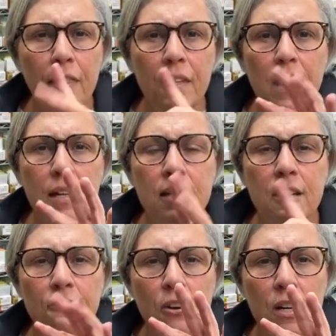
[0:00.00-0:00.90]
I
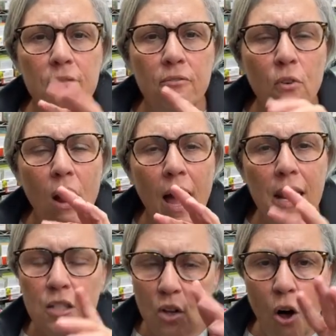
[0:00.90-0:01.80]
think, different varieties.